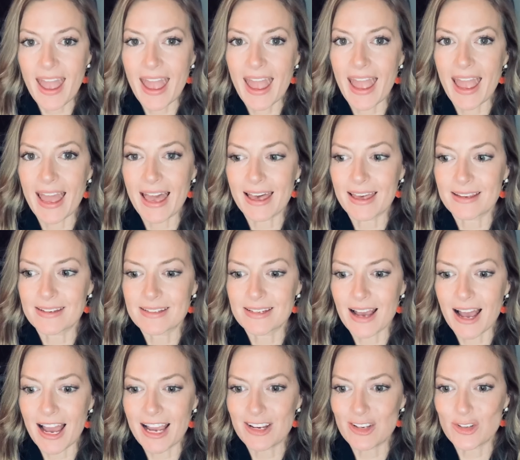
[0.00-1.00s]
And
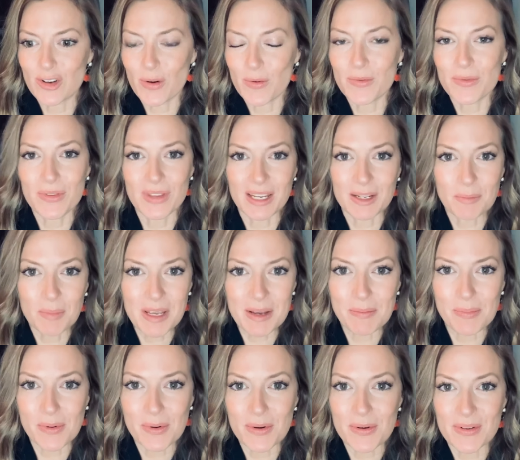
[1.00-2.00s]
I don't think
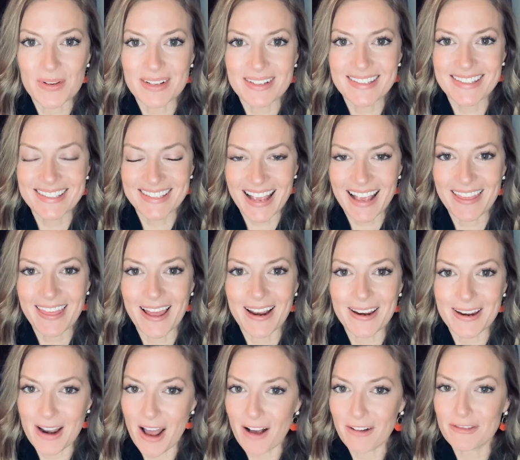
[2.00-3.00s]
people say that
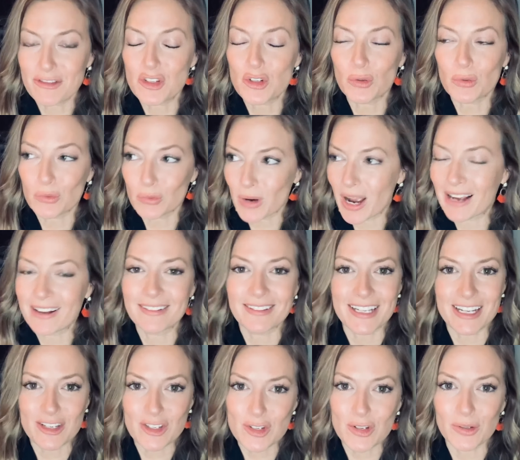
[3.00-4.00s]
enough
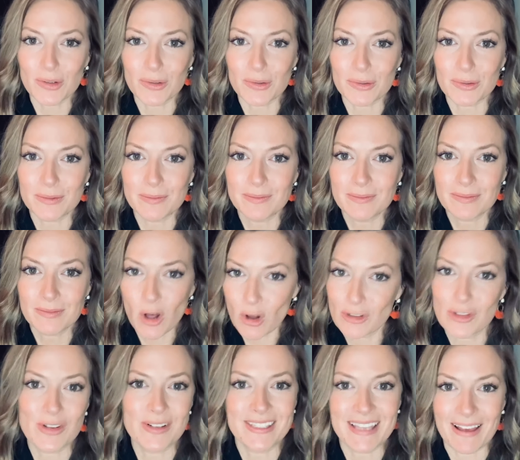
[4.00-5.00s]
directly to
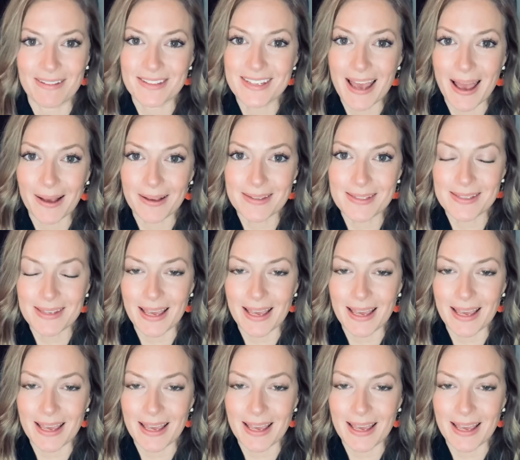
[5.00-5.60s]
ultrasound techs.